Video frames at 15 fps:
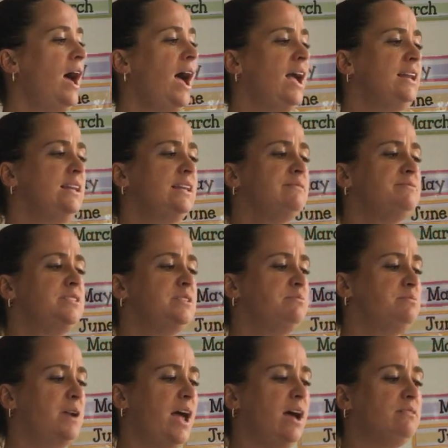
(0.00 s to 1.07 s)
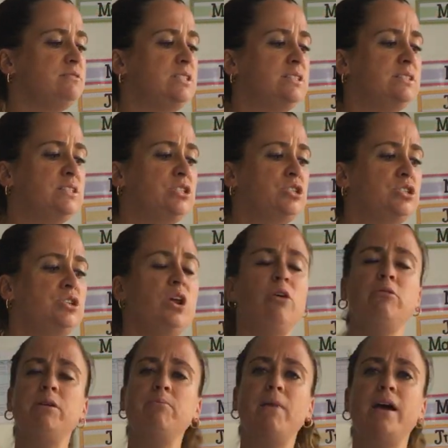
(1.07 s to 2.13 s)
I lived around the
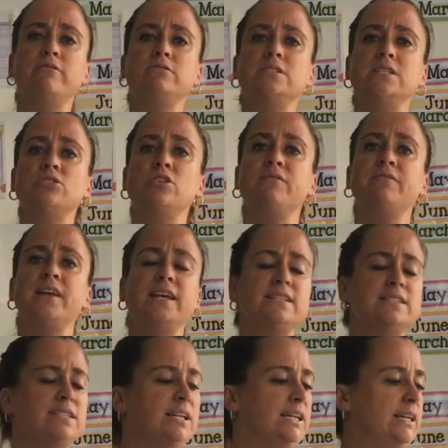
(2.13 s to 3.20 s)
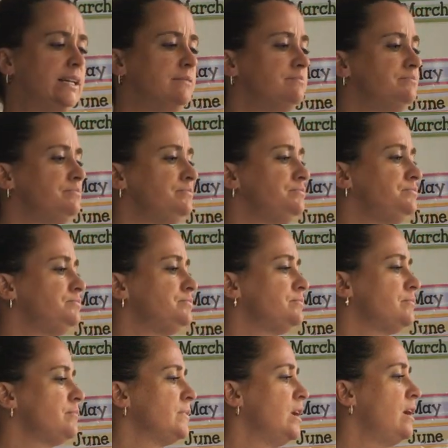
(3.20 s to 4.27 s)
snowy mountains of Italy.
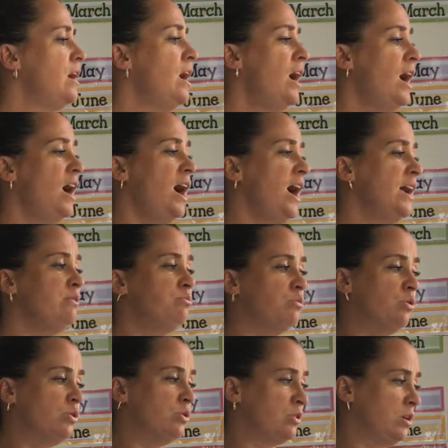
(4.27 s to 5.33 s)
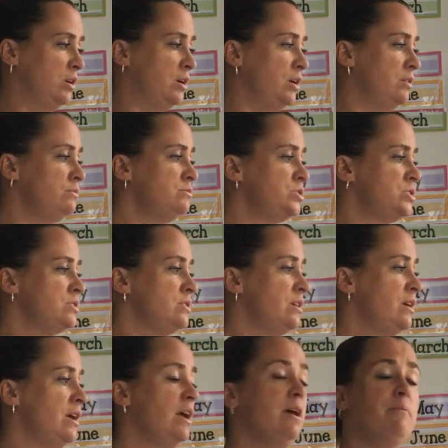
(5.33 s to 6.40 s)
I wore clothes
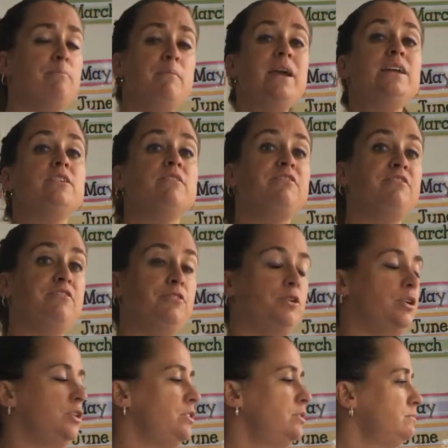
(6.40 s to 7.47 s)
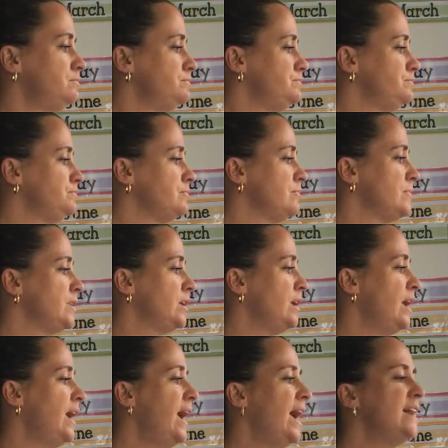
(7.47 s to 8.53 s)
made of fur
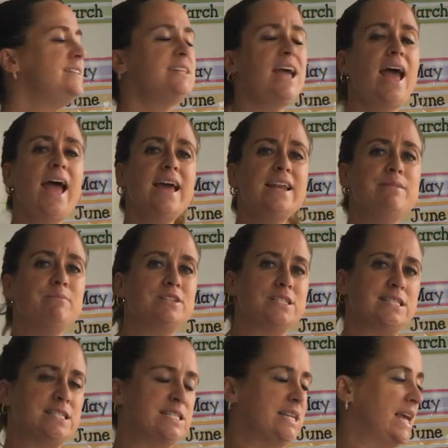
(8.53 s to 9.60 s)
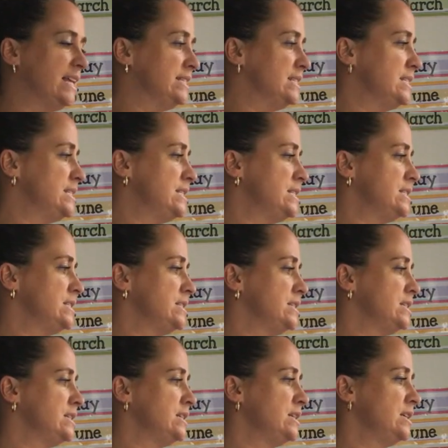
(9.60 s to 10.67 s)
and animal skins
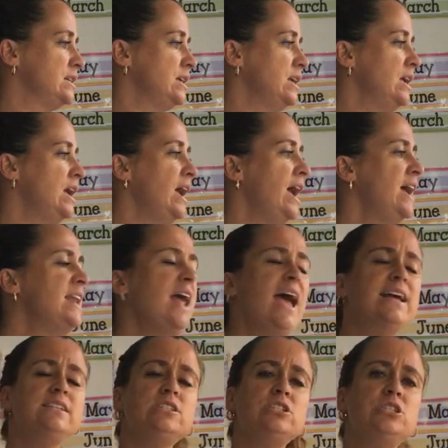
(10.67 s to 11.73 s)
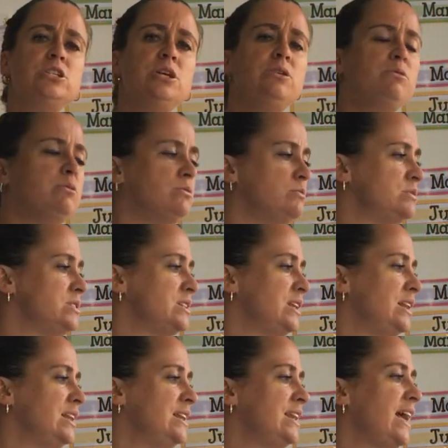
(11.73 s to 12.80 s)
and had tools
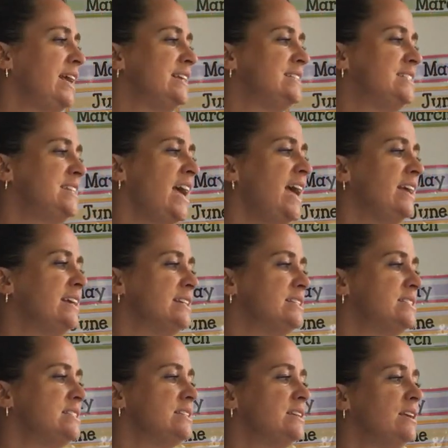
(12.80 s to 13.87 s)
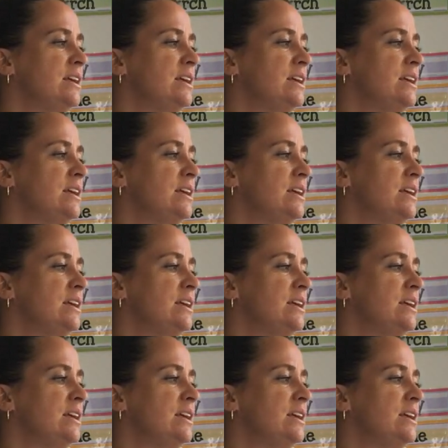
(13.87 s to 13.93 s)
like daggers